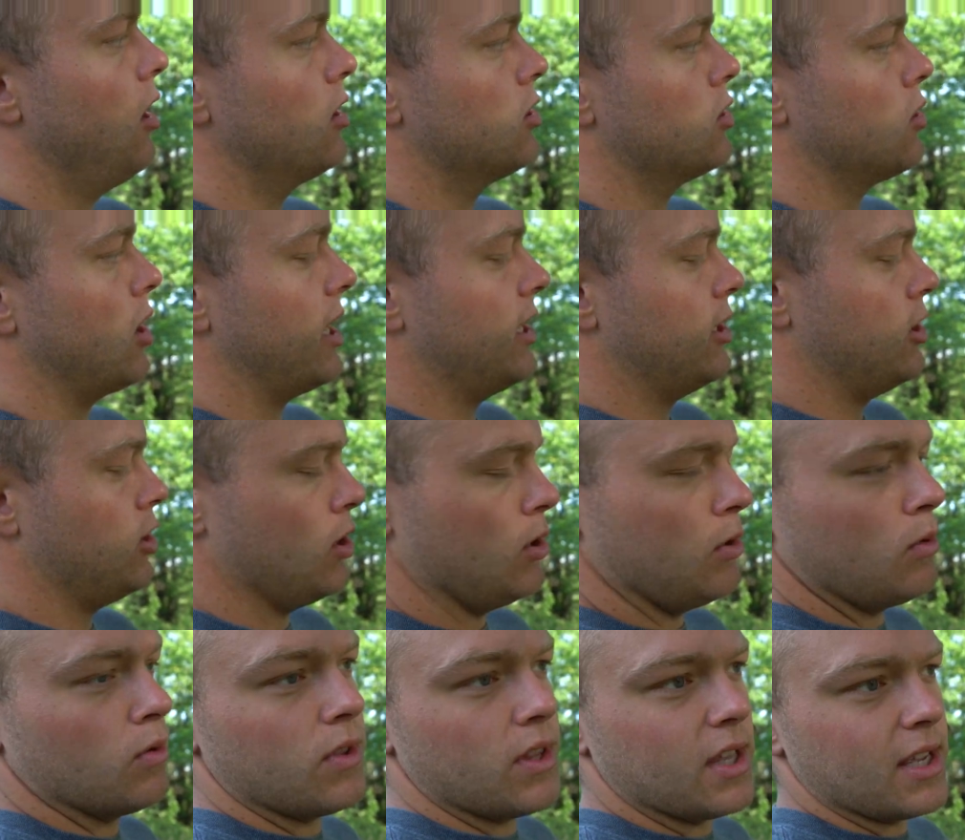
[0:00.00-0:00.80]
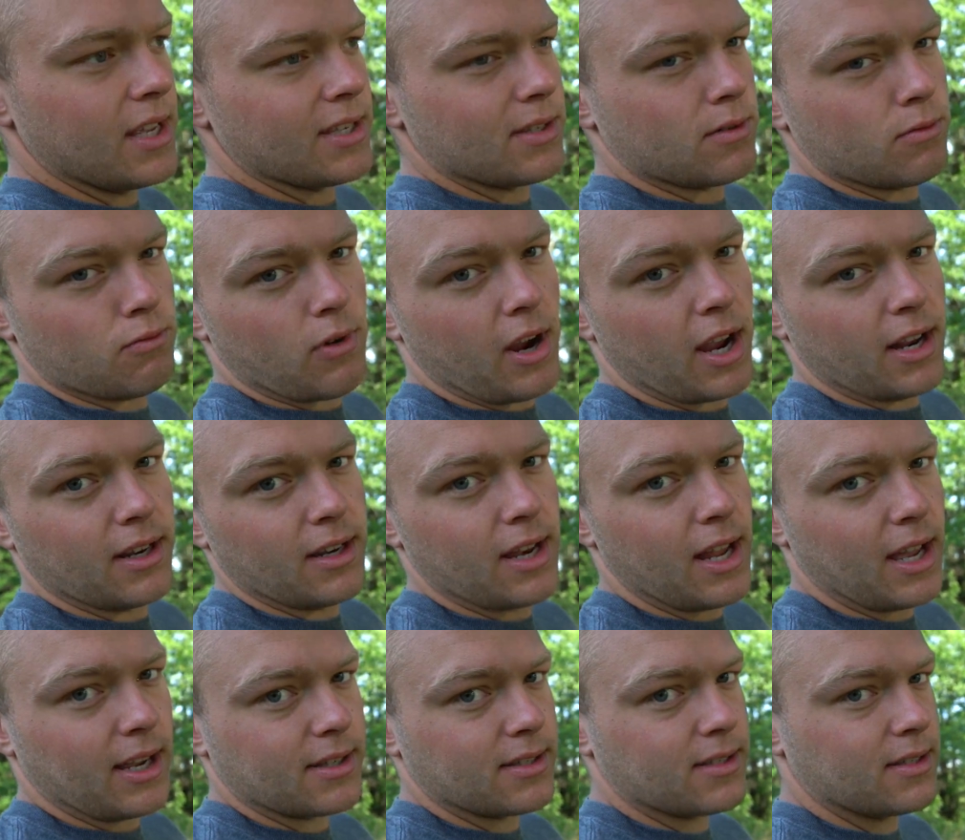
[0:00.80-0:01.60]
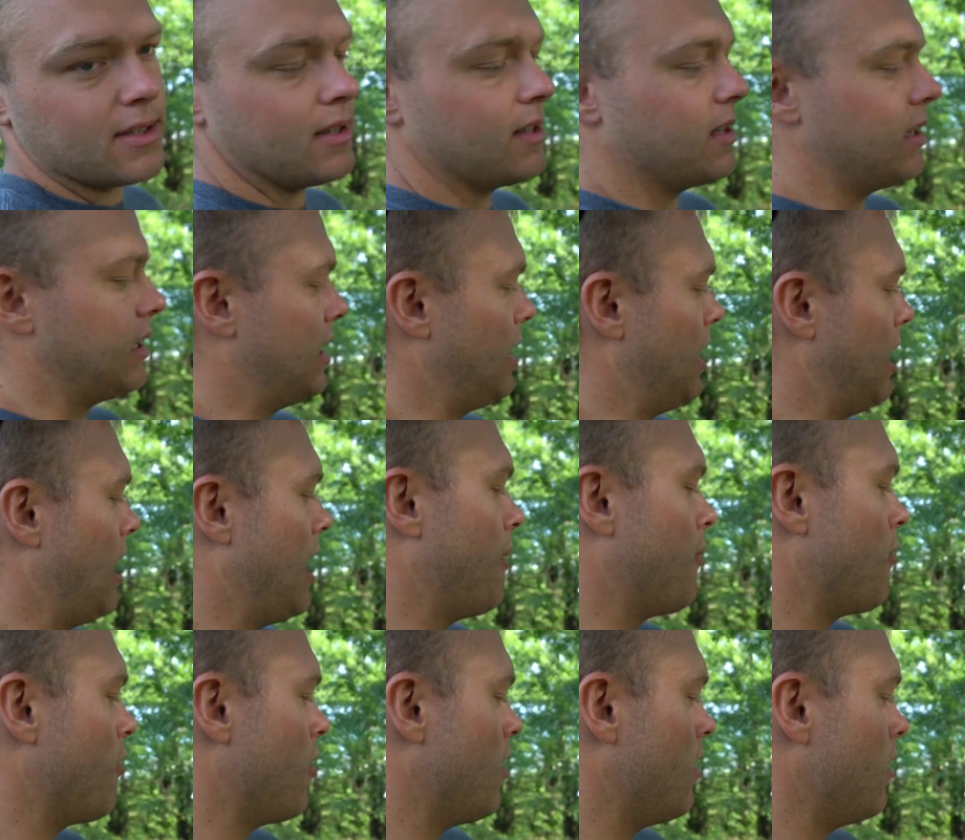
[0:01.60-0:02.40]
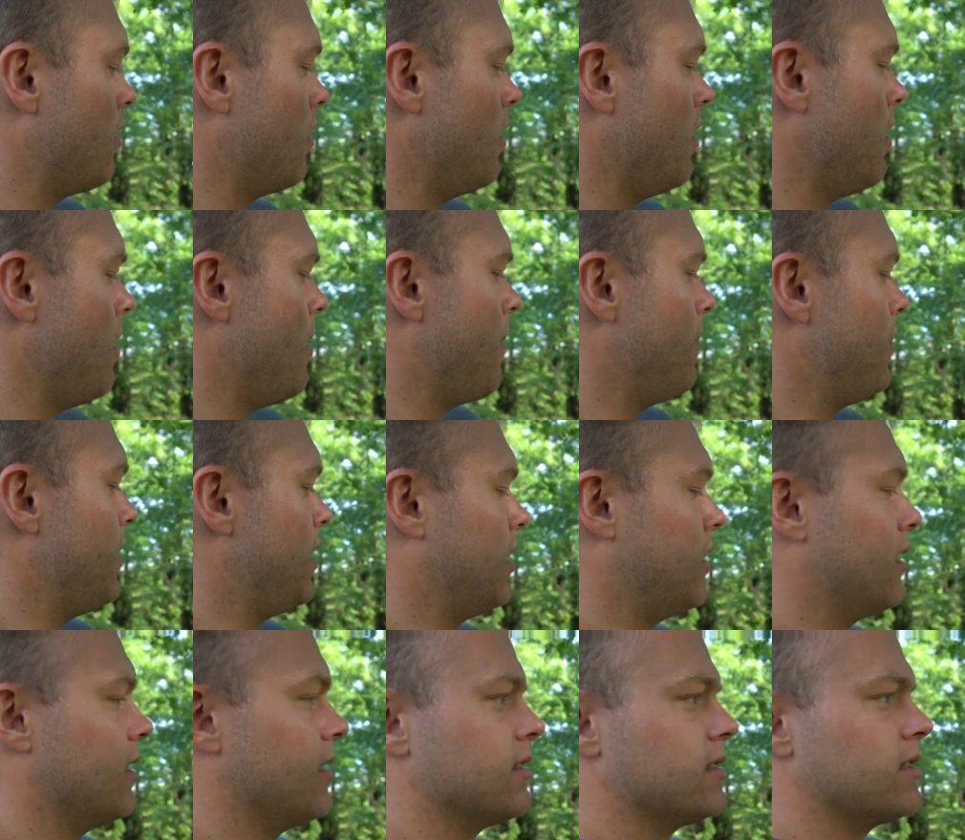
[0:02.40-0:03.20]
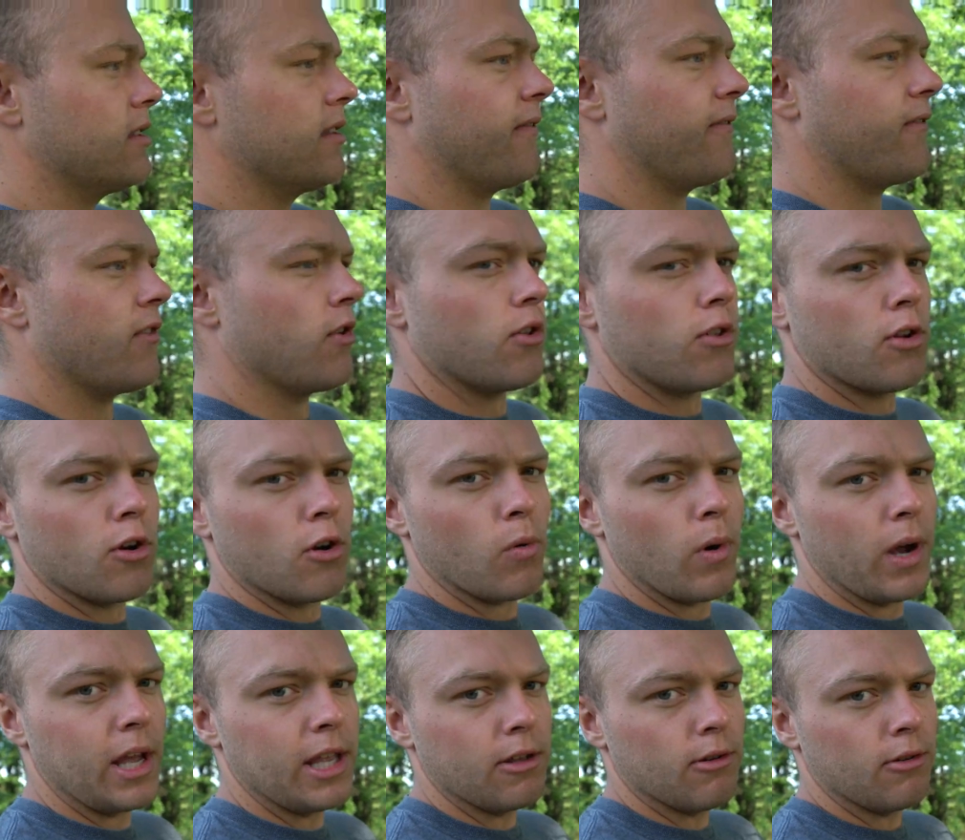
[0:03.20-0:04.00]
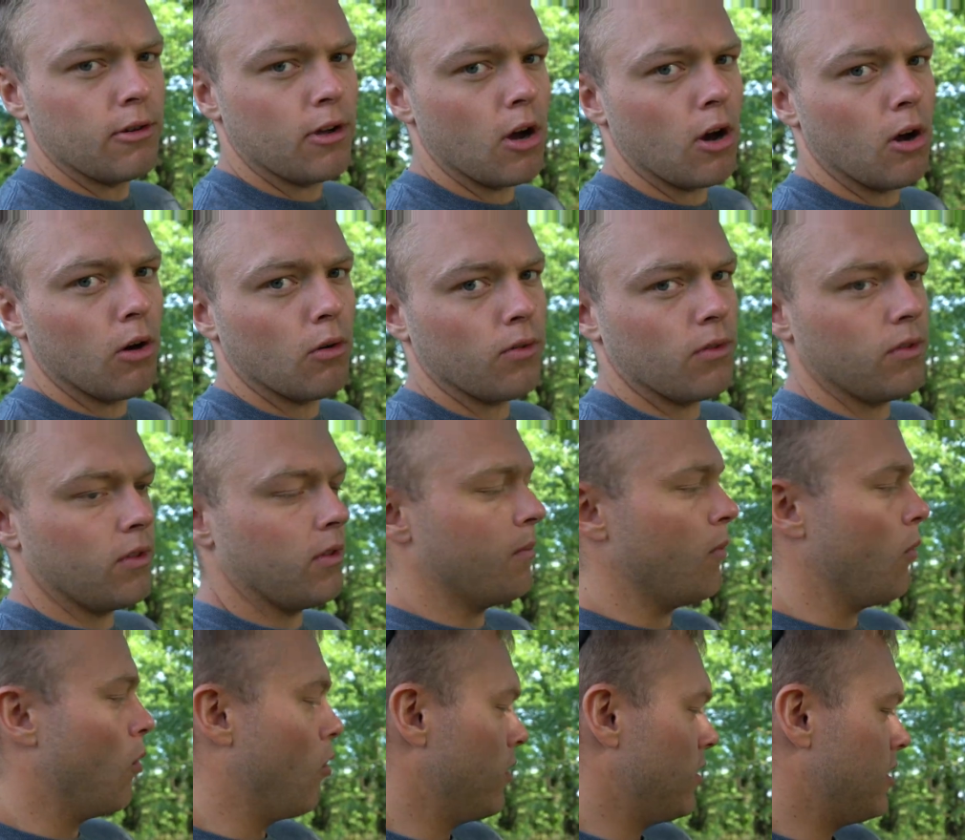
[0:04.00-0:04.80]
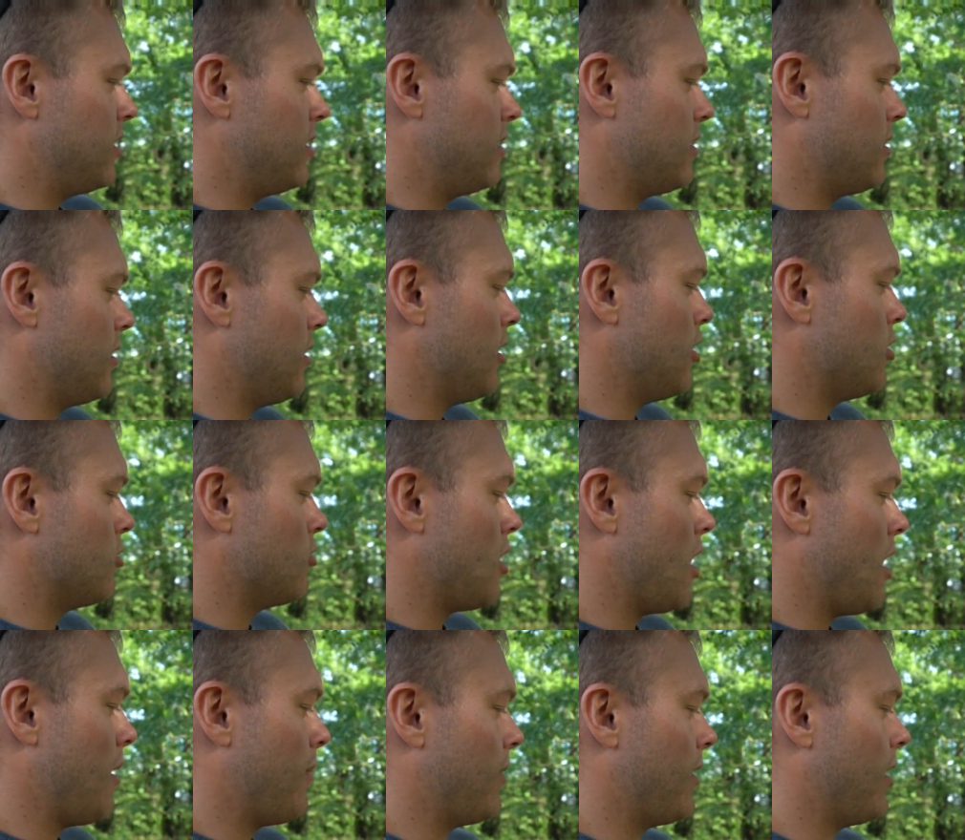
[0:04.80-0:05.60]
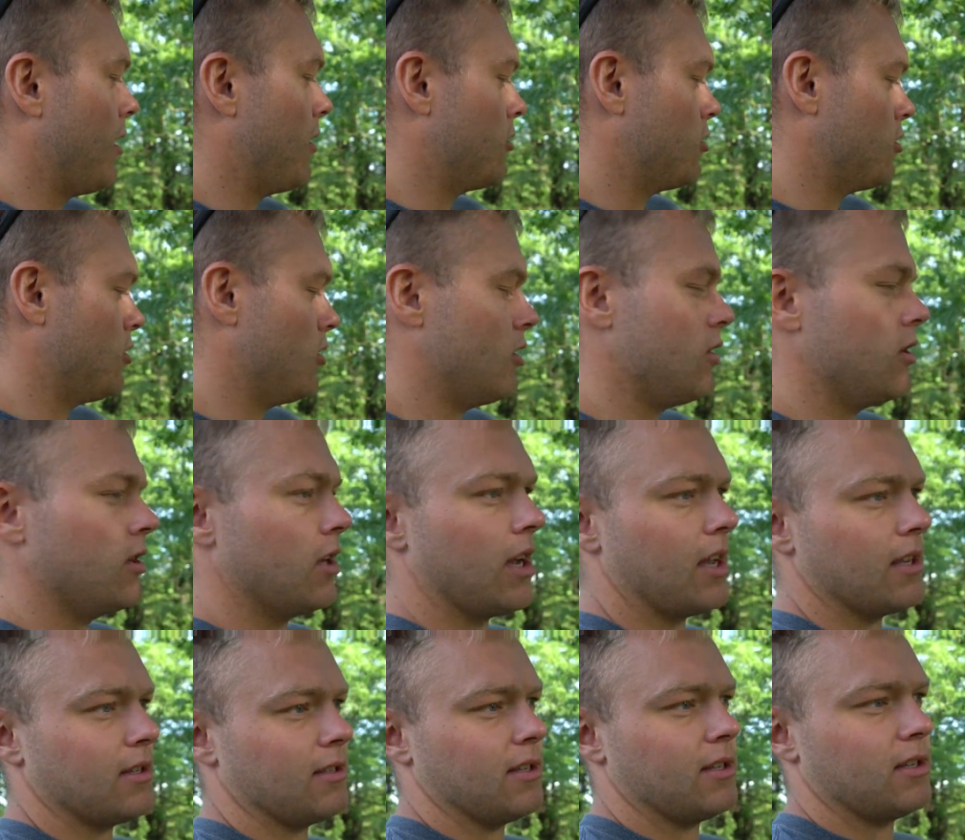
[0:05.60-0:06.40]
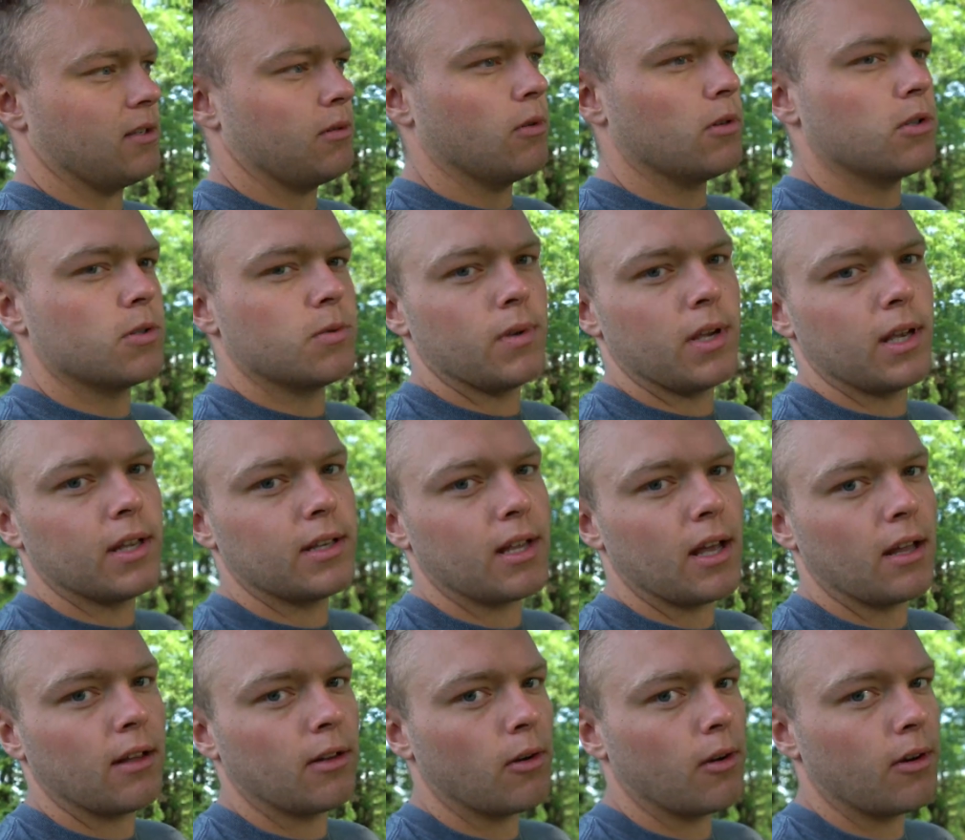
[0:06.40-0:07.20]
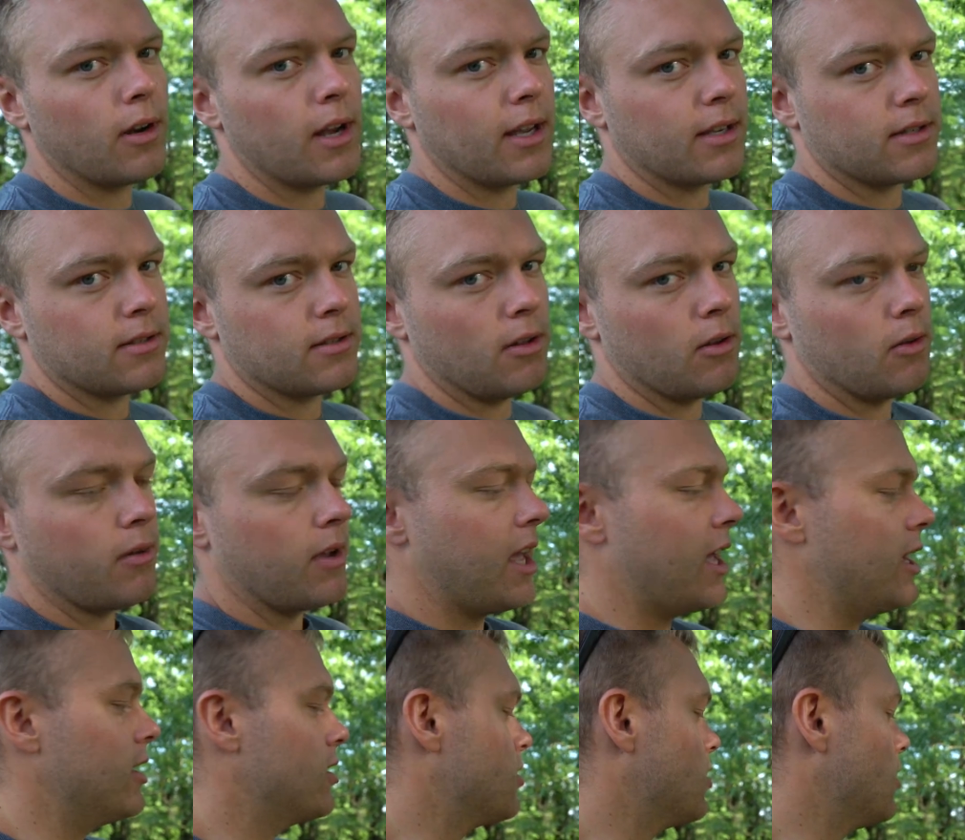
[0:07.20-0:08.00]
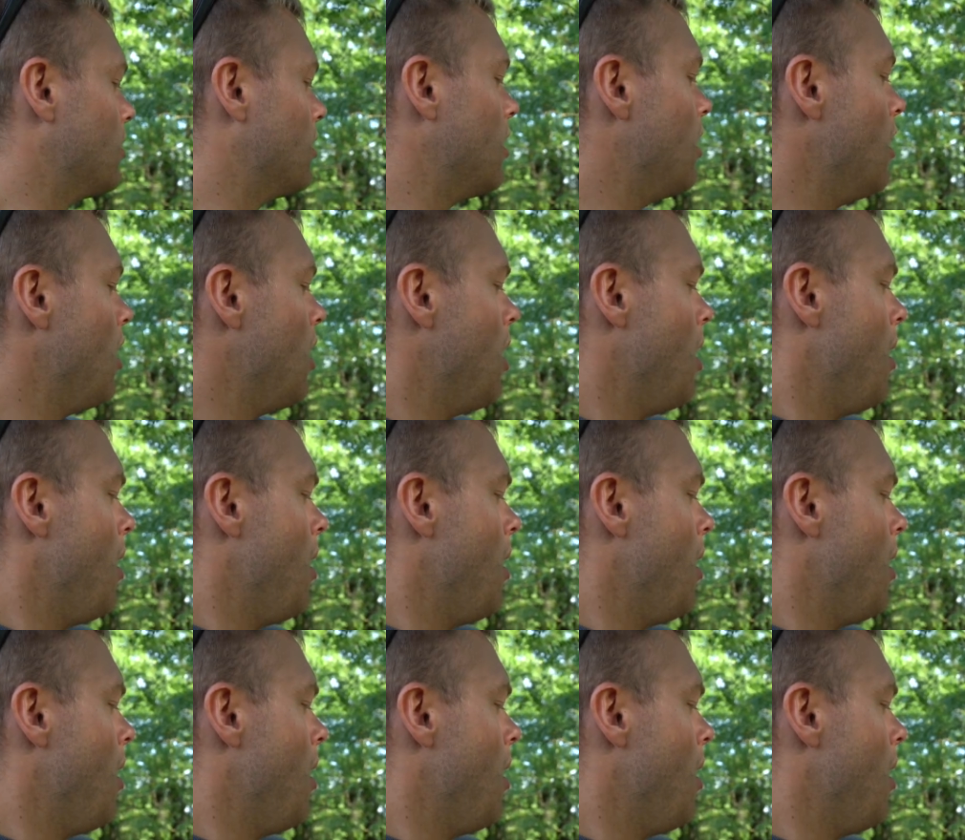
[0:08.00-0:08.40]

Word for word: So I do this right next to the camera because the further away you go, the more this is gonna drop. And I'll show you guys this once we get down to our next location.